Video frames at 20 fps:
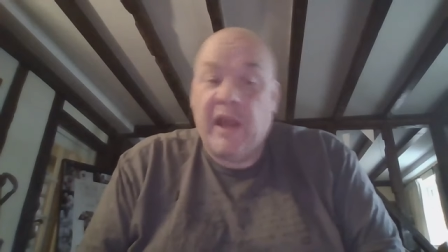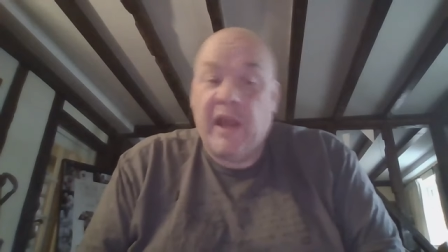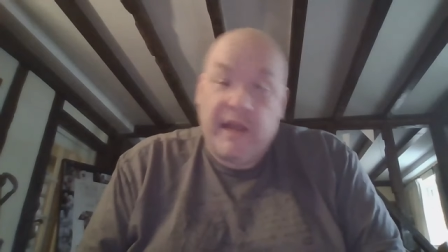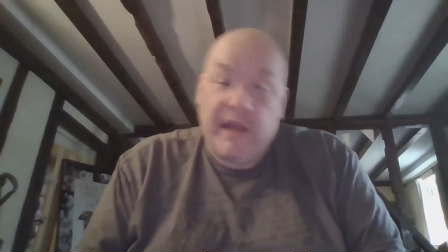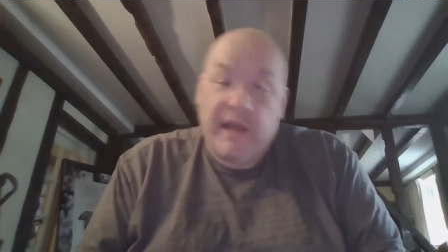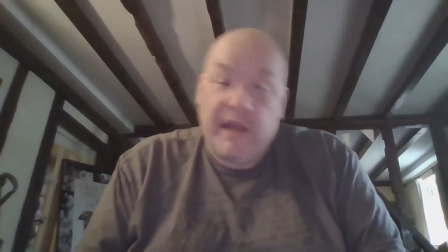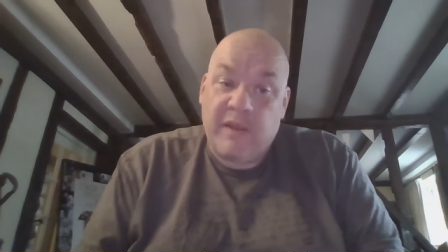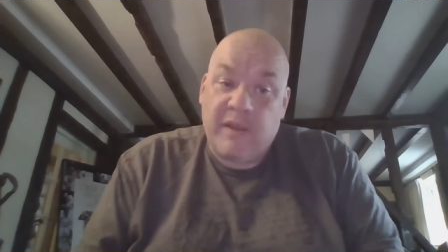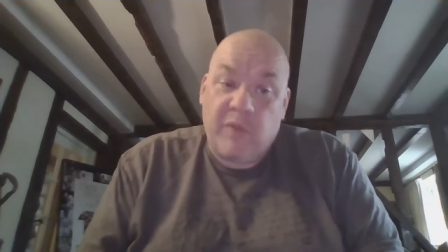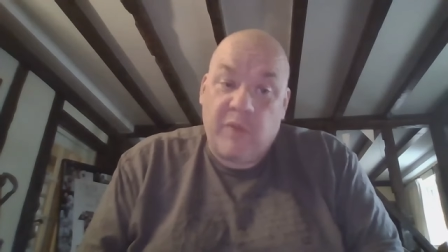
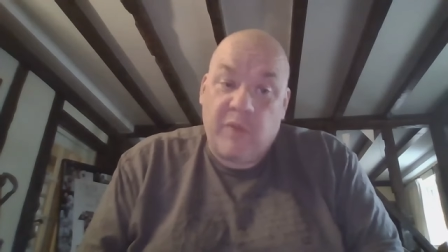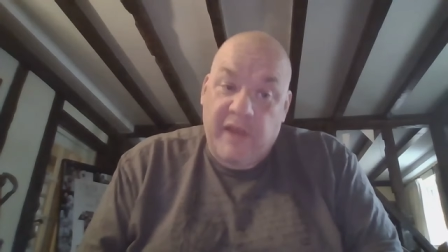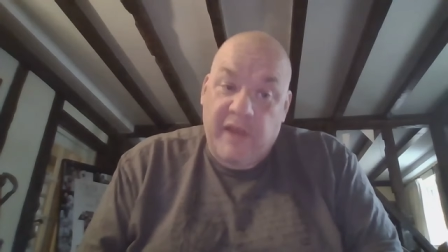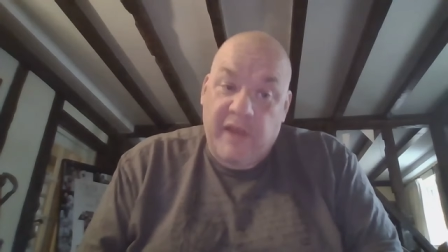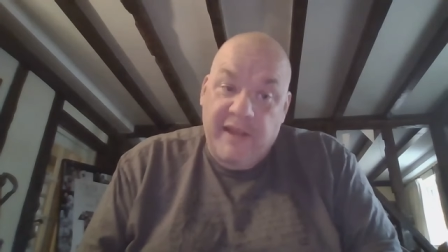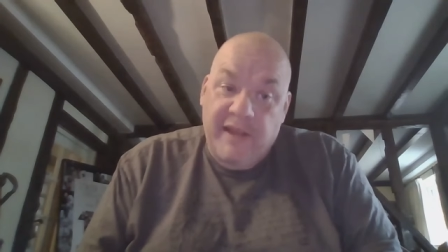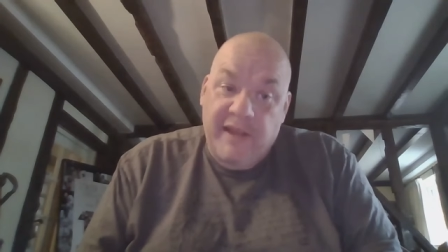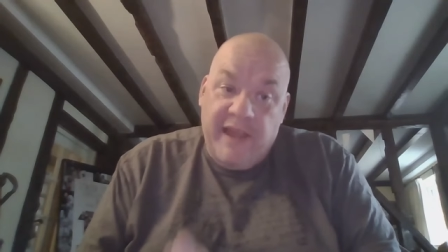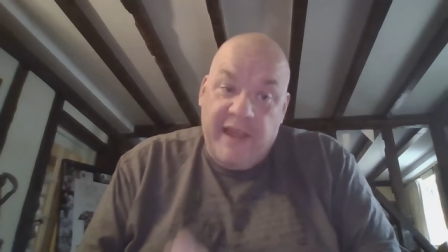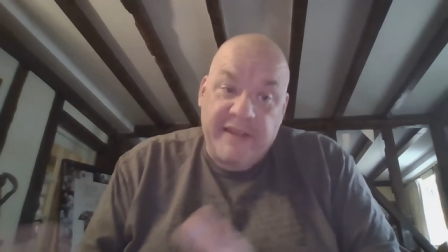And then when they
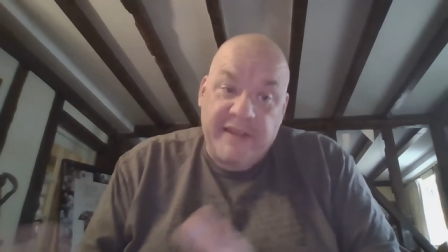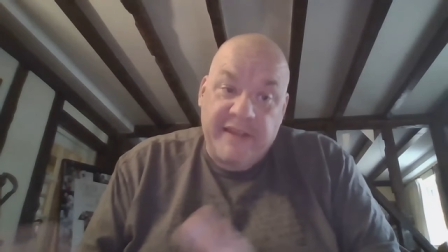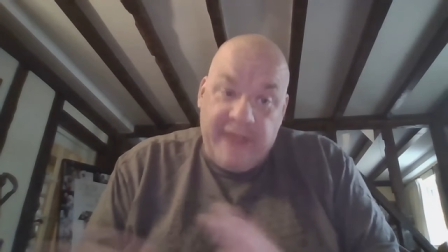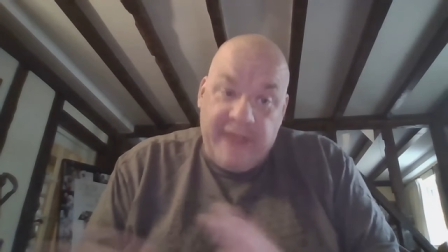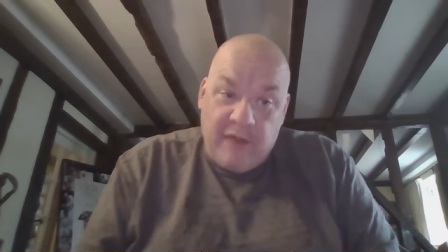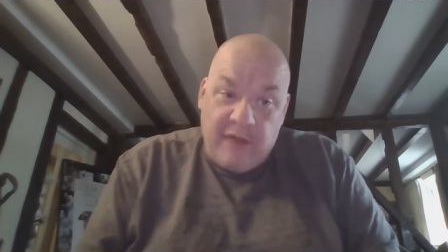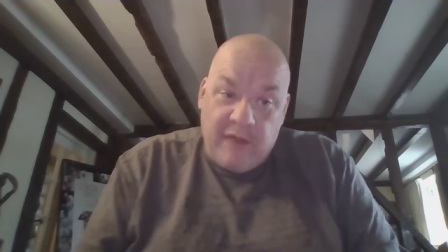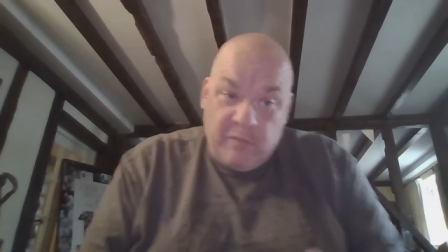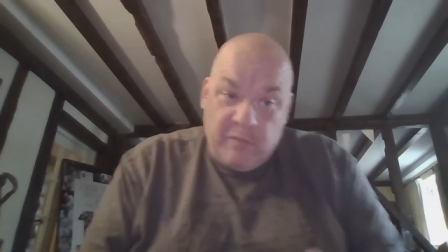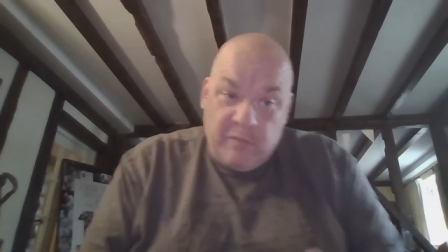lay
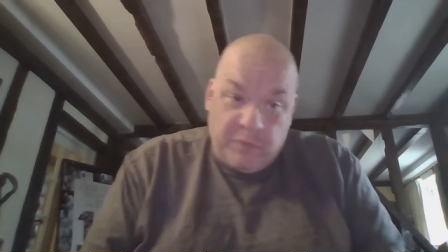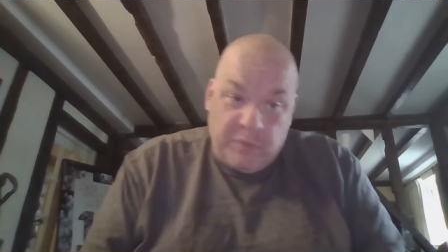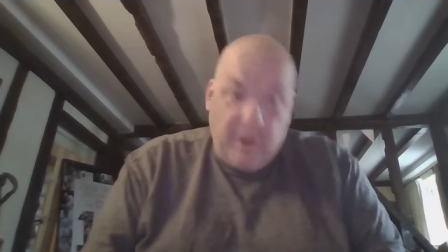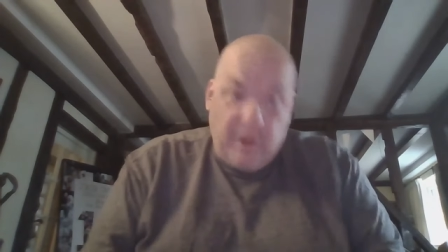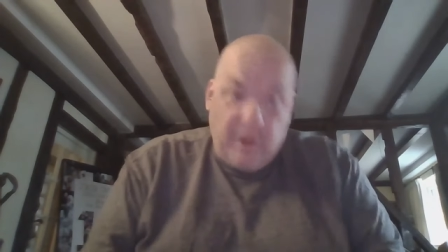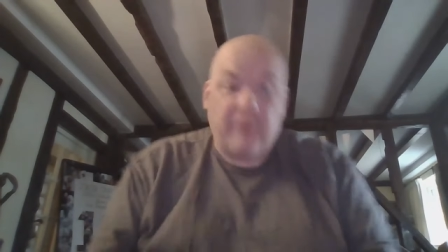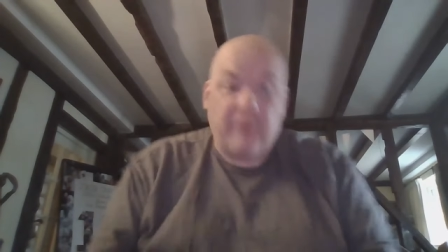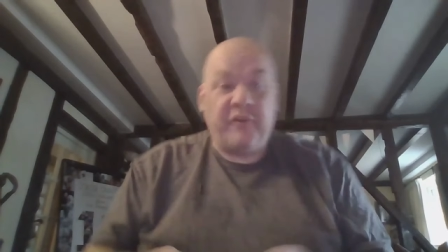down and prone,